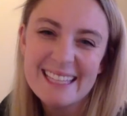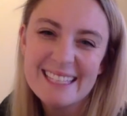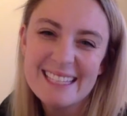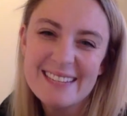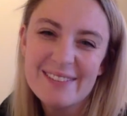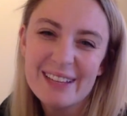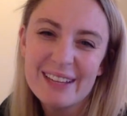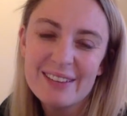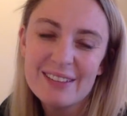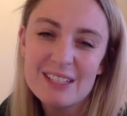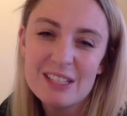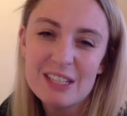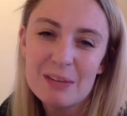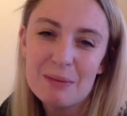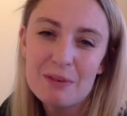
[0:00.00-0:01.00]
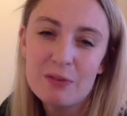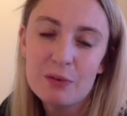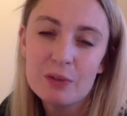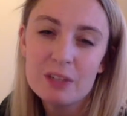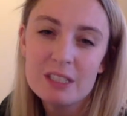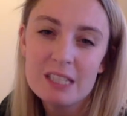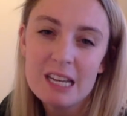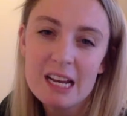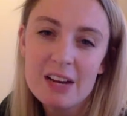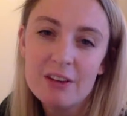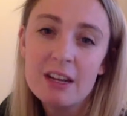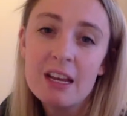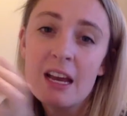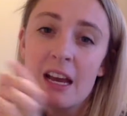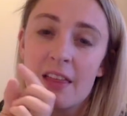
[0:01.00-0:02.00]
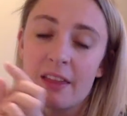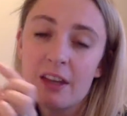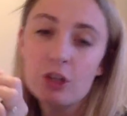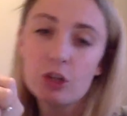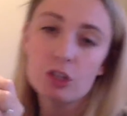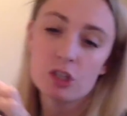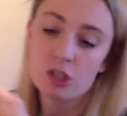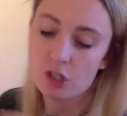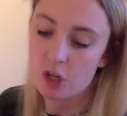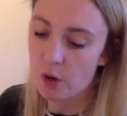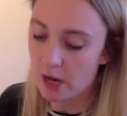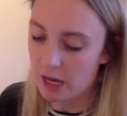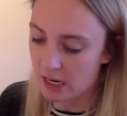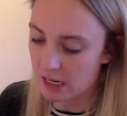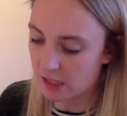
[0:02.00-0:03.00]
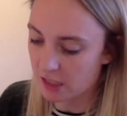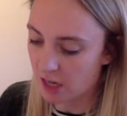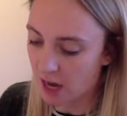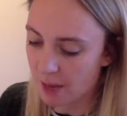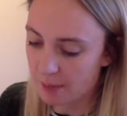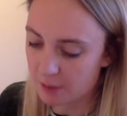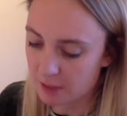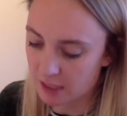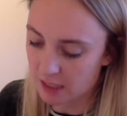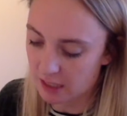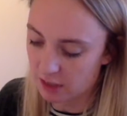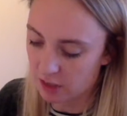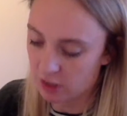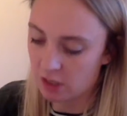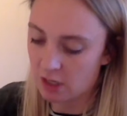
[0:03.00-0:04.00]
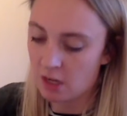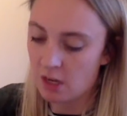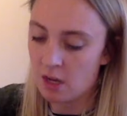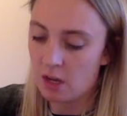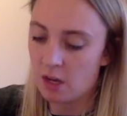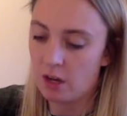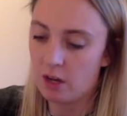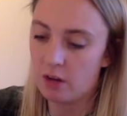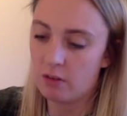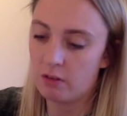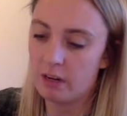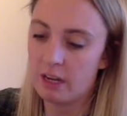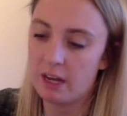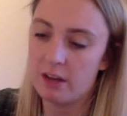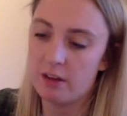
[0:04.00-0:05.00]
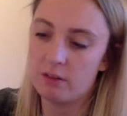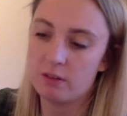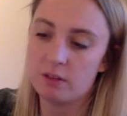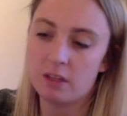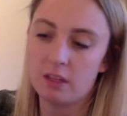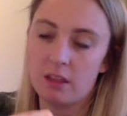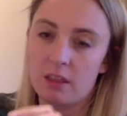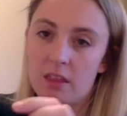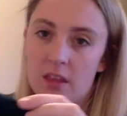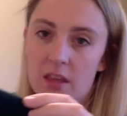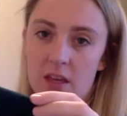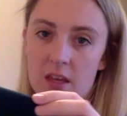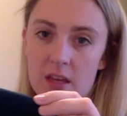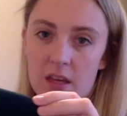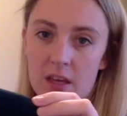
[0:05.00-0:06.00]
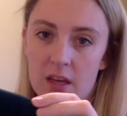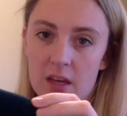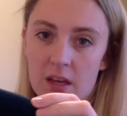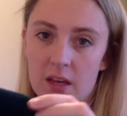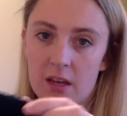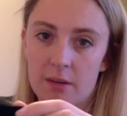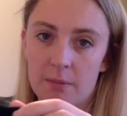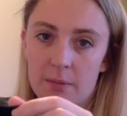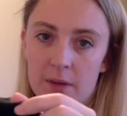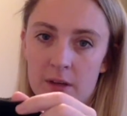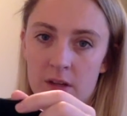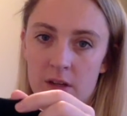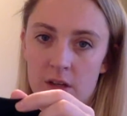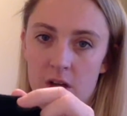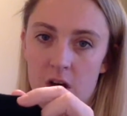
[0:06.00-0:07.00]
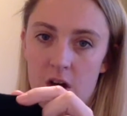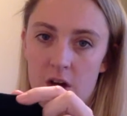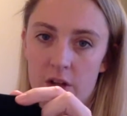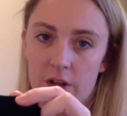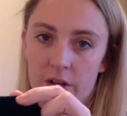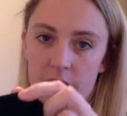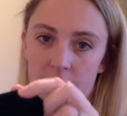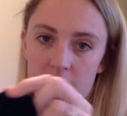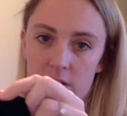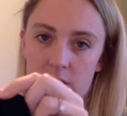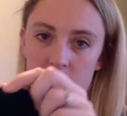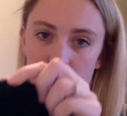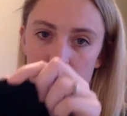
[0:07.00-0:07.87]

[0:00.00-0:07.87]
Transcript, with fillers: the seam allowance is going to be folded down. Then you can just go ahead and top stitch around the um, collar,